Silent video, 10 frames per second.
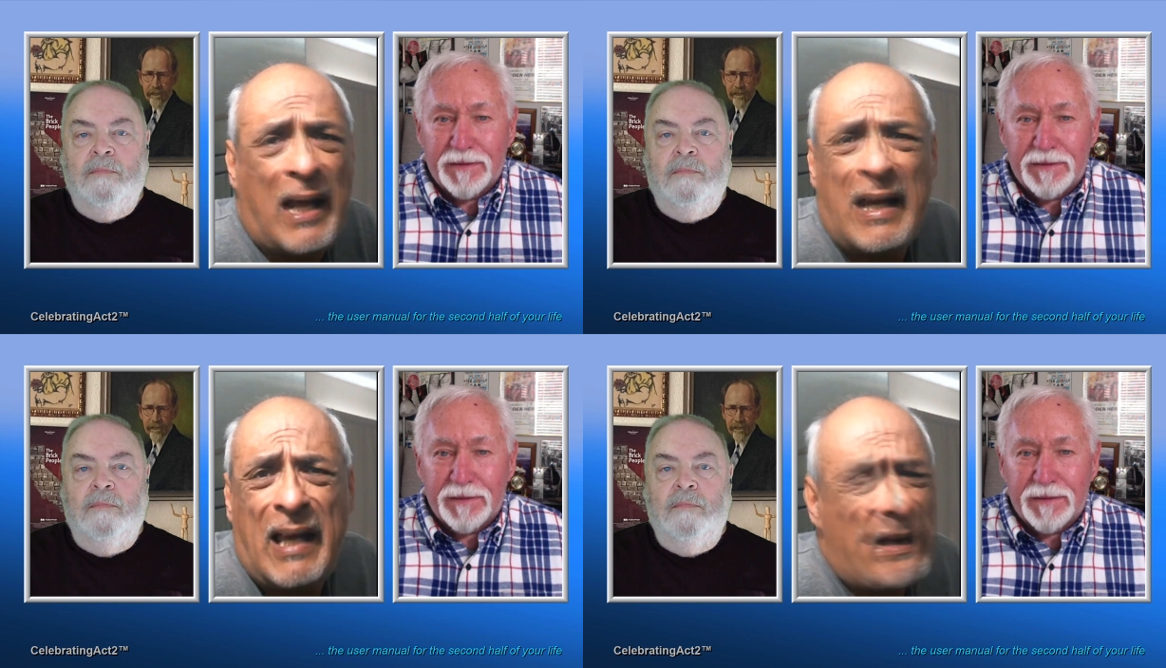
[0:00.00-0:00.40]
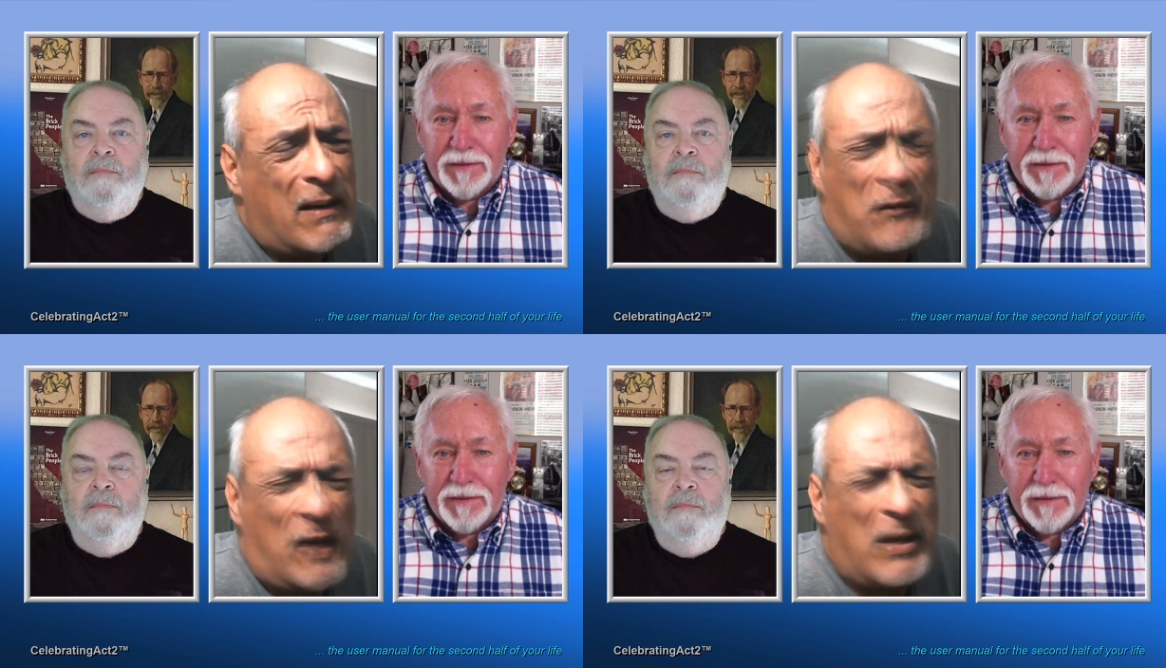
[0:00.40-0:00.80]
Speaker 1: And, and
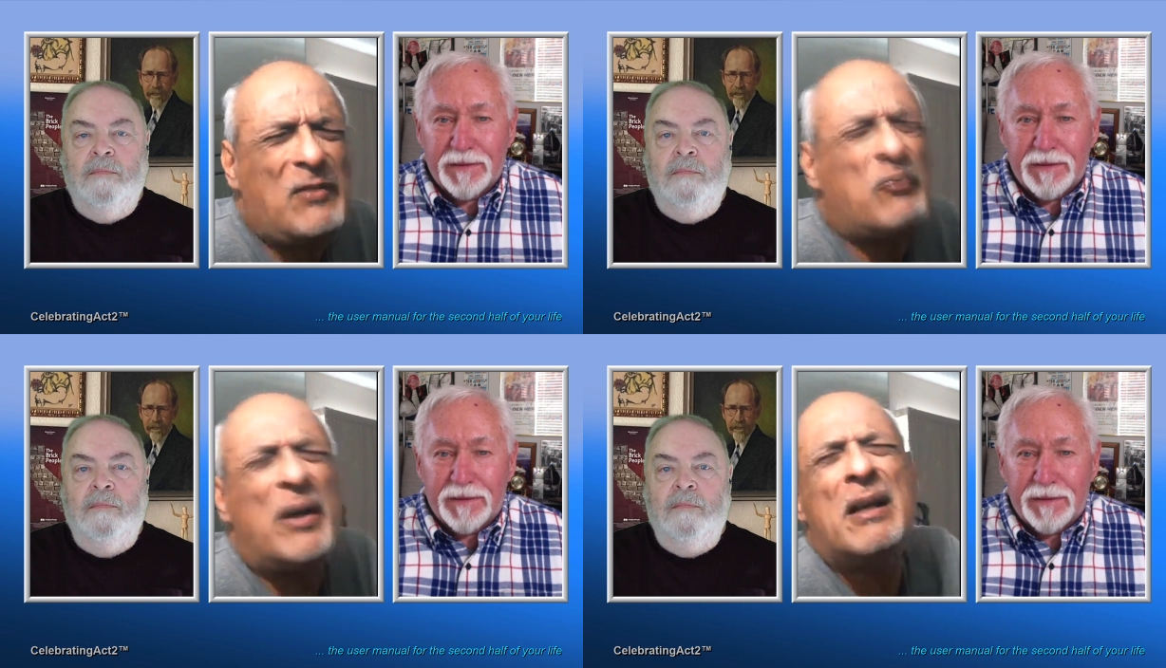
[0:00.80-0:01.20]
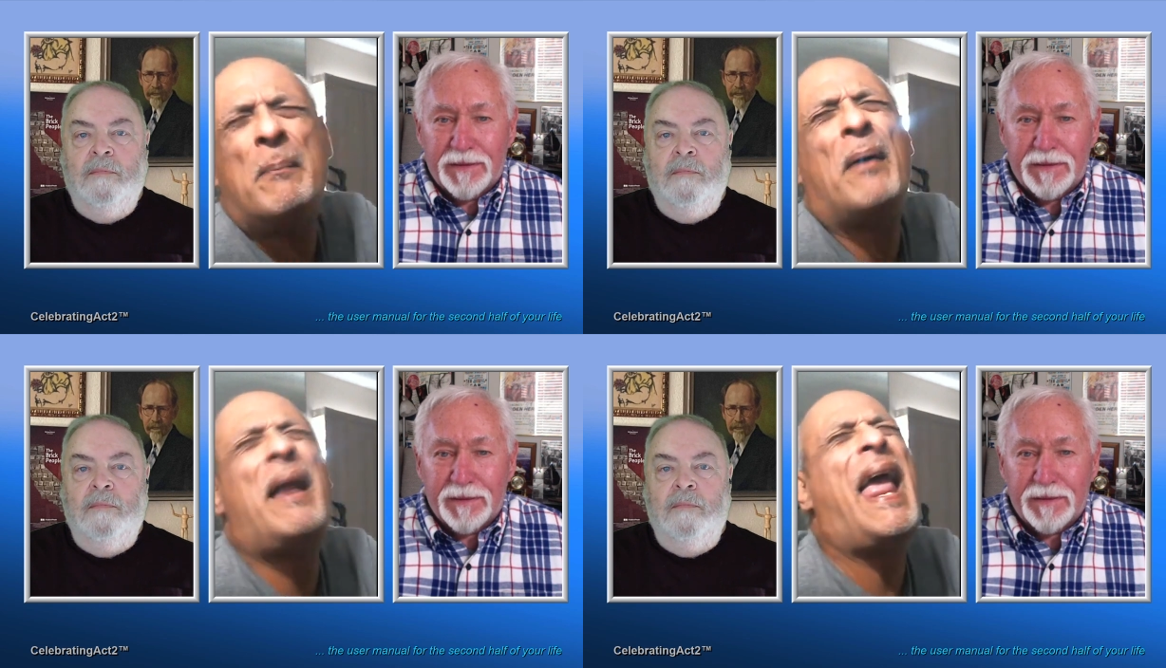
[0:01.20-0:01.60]
he's
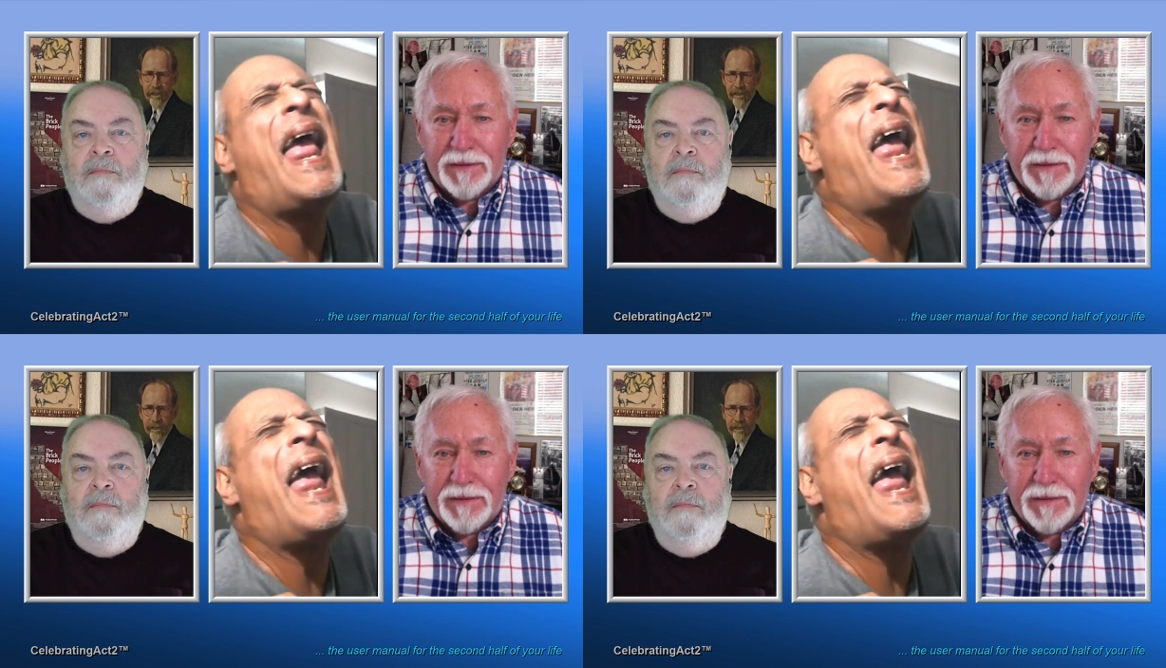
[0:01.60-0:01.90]
written about